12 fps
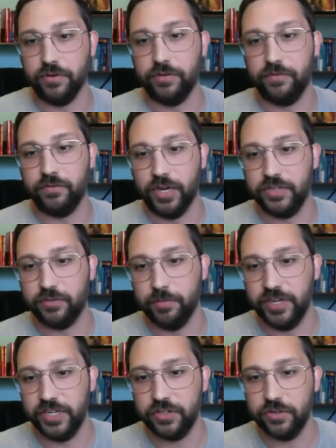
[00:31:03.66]

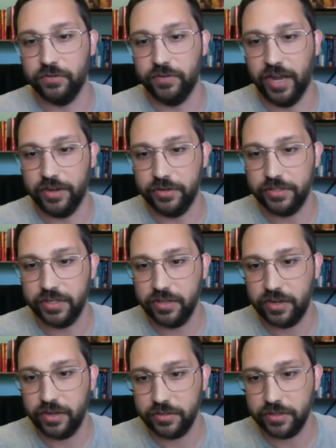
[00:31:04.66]
transformational values in
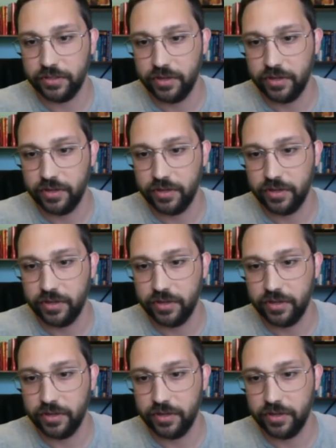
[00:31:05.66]
those.